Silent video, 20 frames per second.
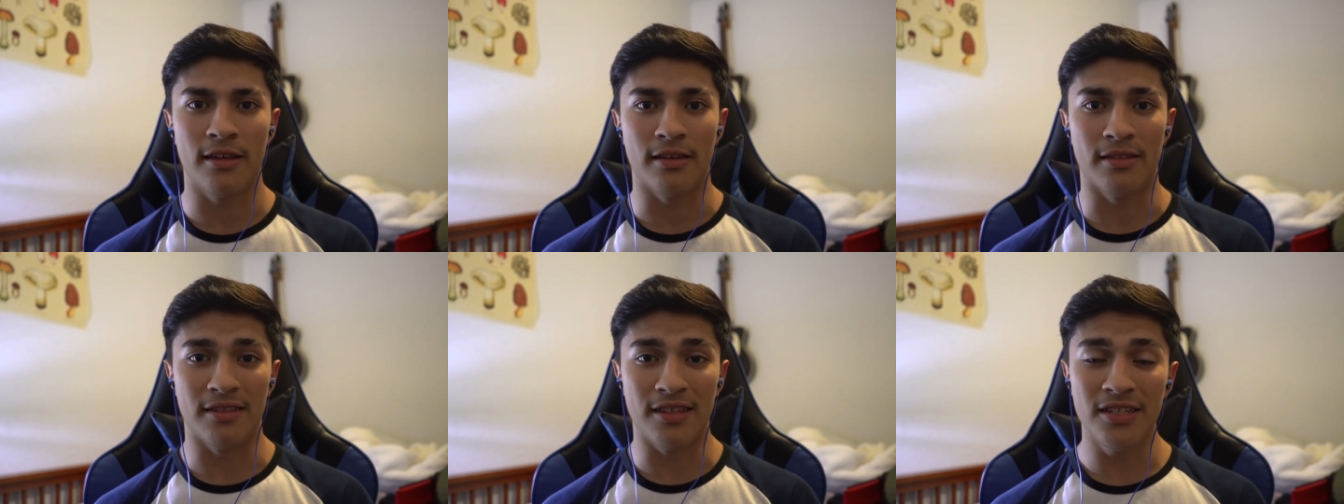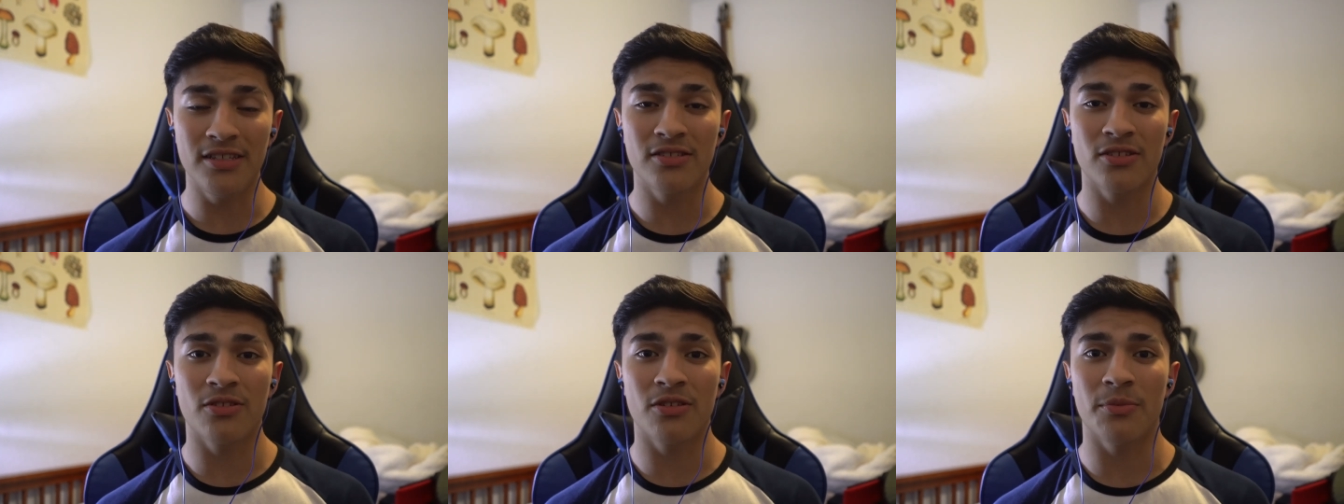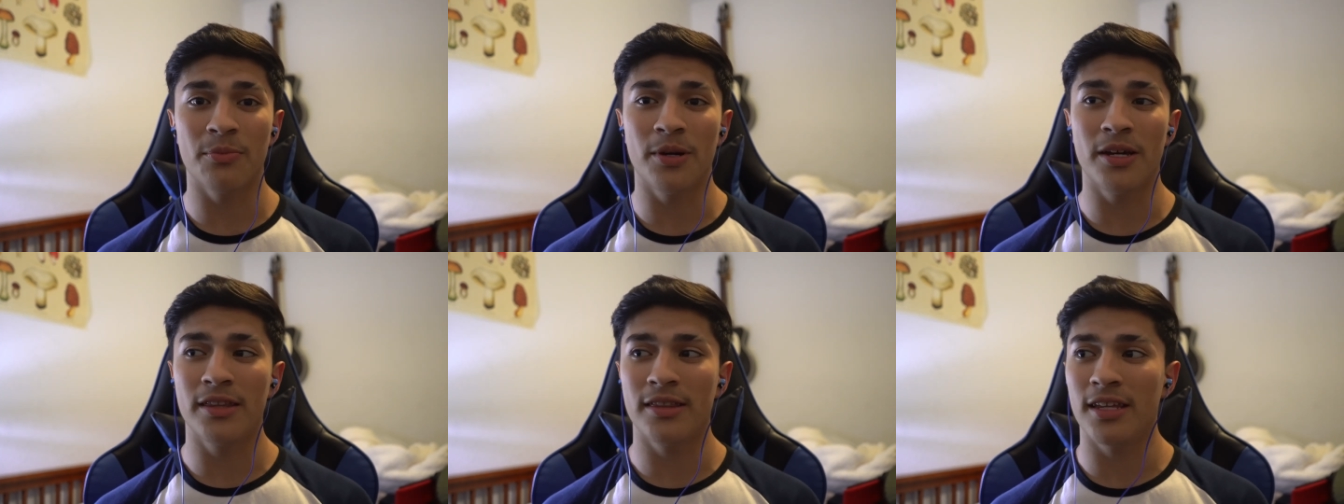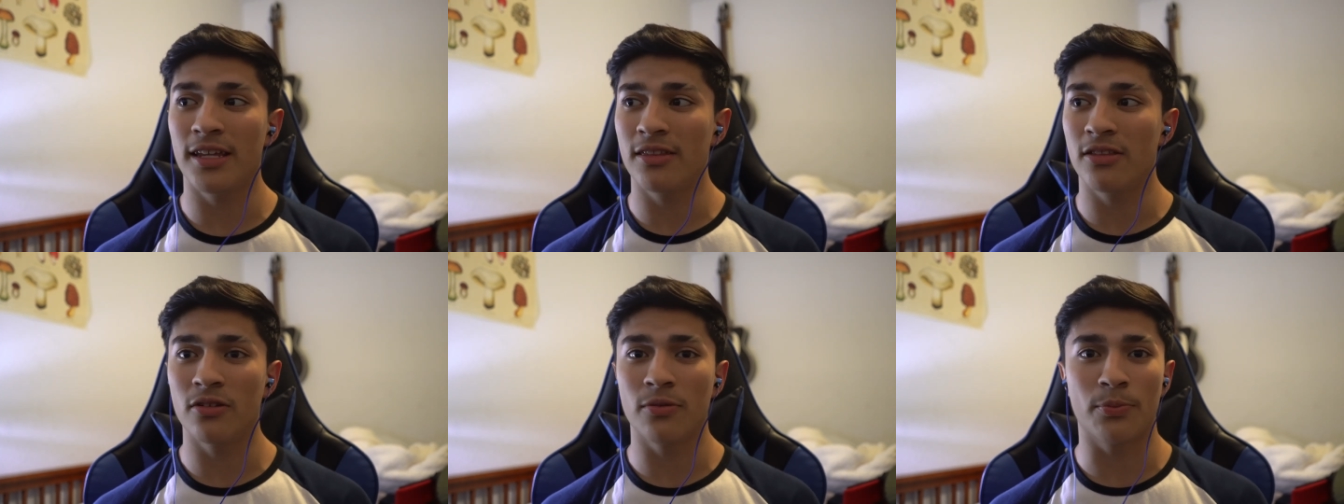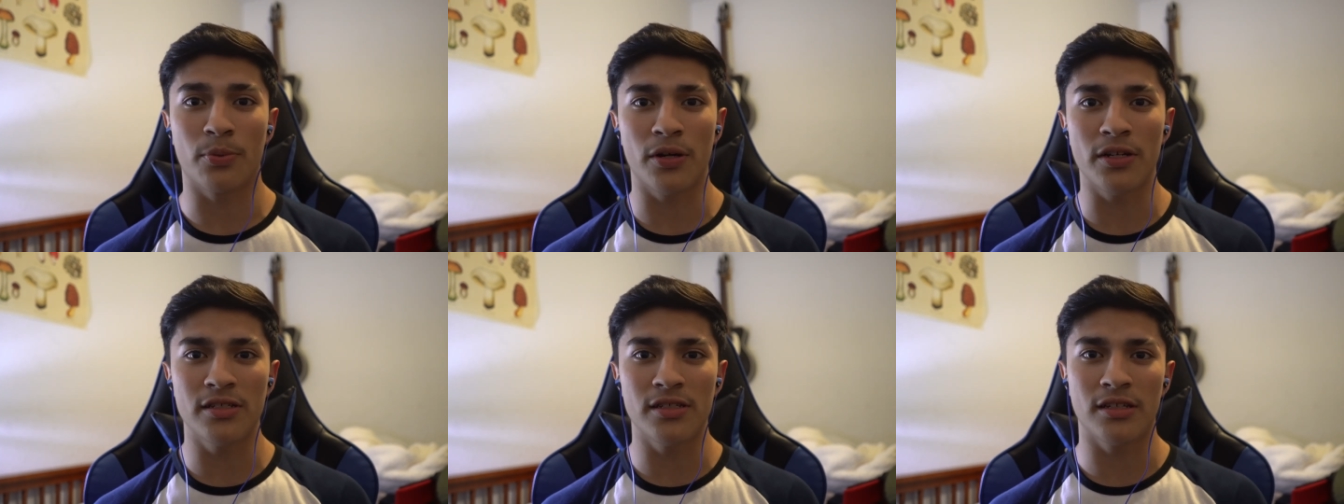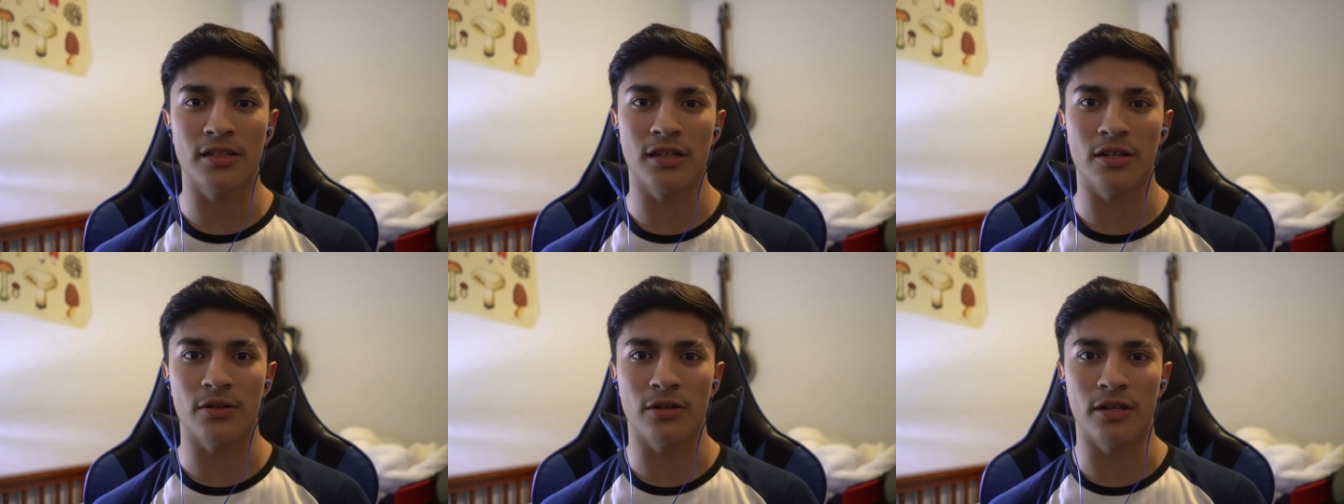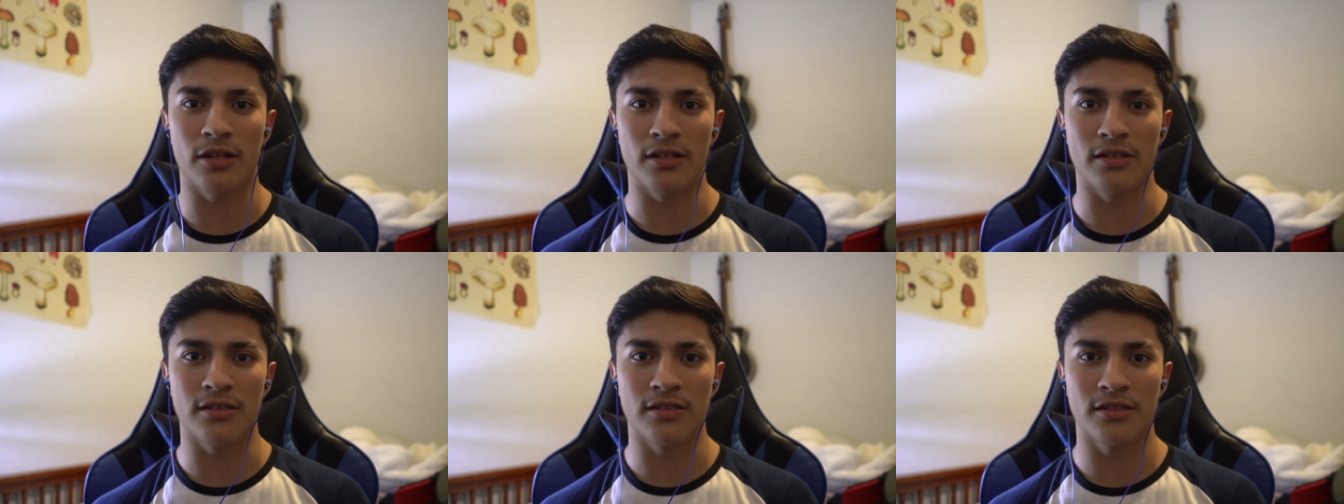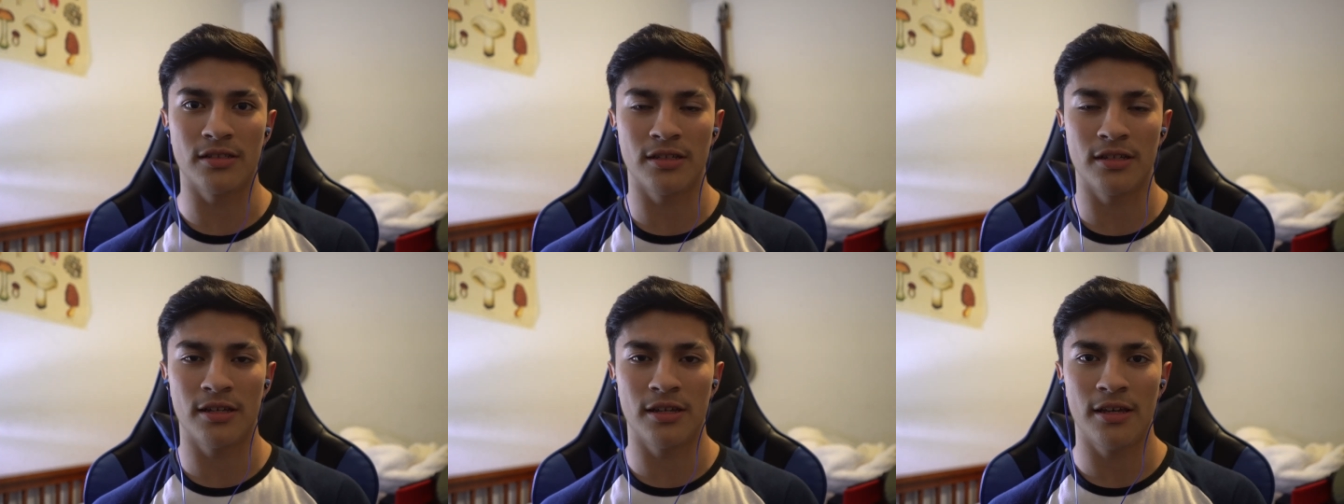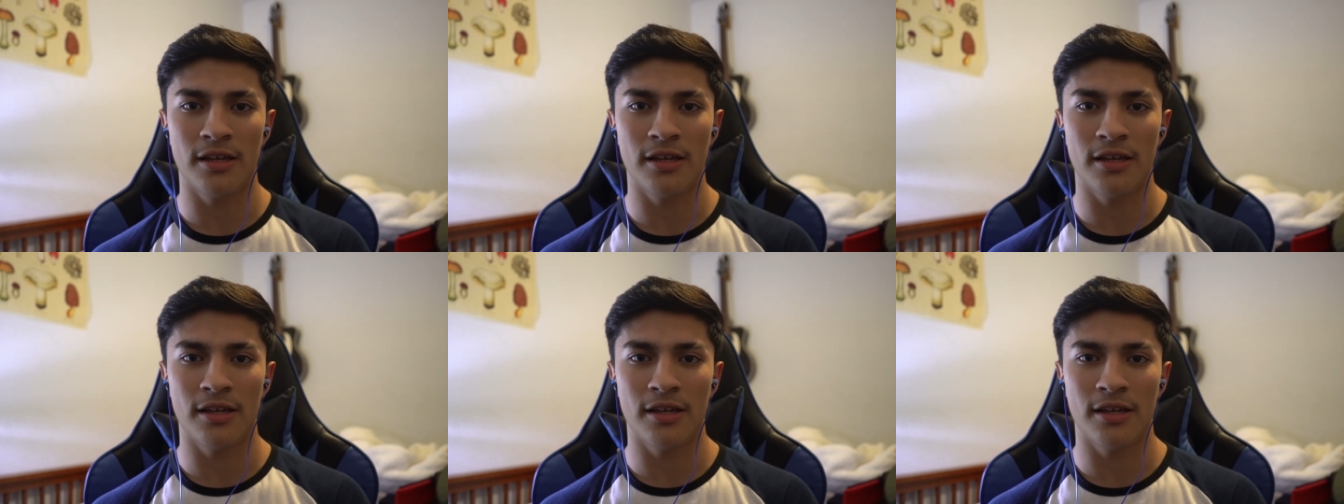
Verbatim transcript: These are the men that they're praising nowadays.